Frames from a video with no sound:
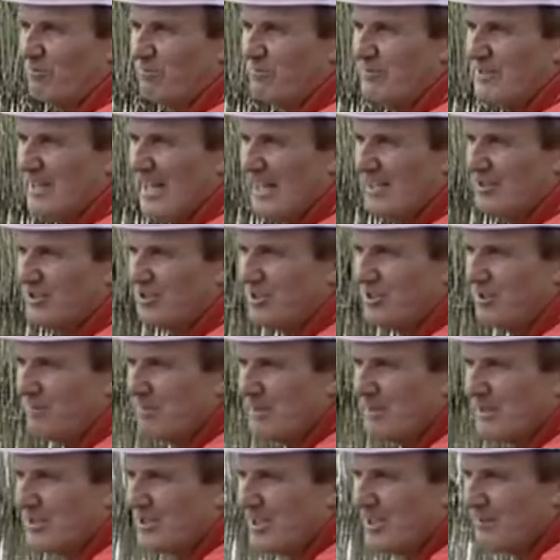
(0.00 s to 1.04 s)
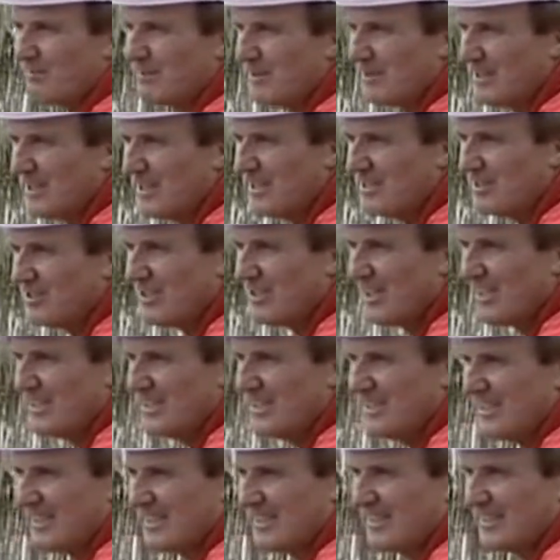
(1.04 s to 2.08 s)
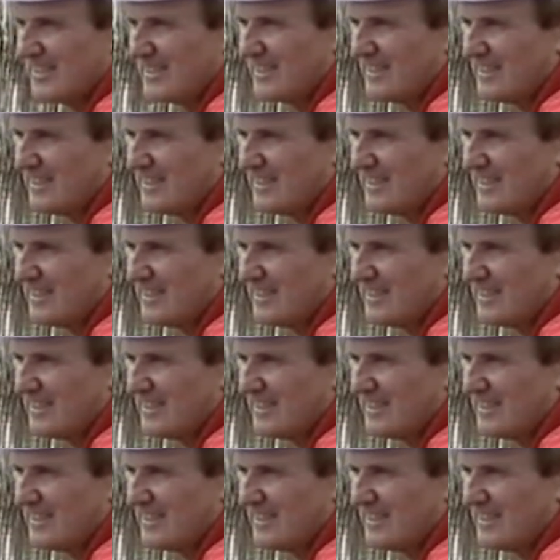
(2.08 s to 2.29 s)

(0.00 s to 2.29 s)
of nudged the biscuit, but didn't take it.